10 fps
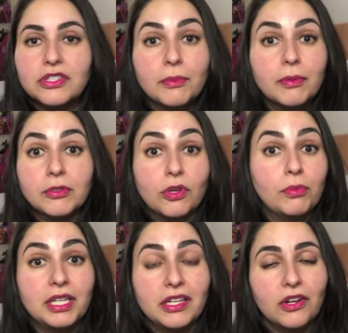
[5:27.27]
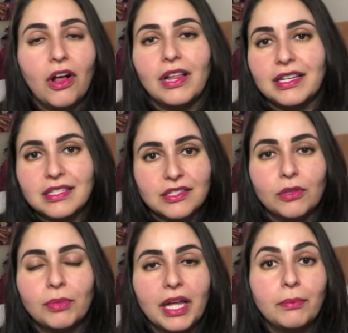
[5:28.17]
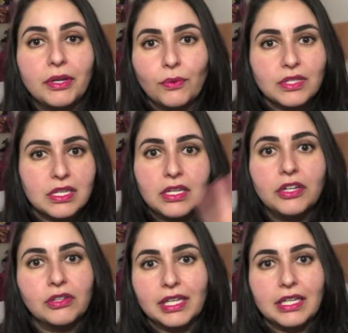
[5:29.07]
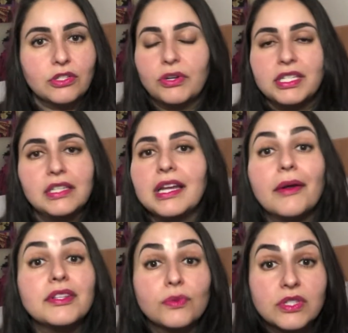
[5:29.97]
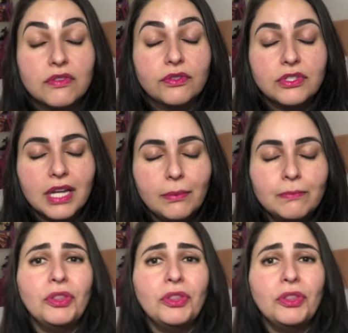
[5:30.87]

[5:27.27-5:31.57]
Some people don't bleed at all. I still bled, but it wasn't nearly as crazy town as it was the first time.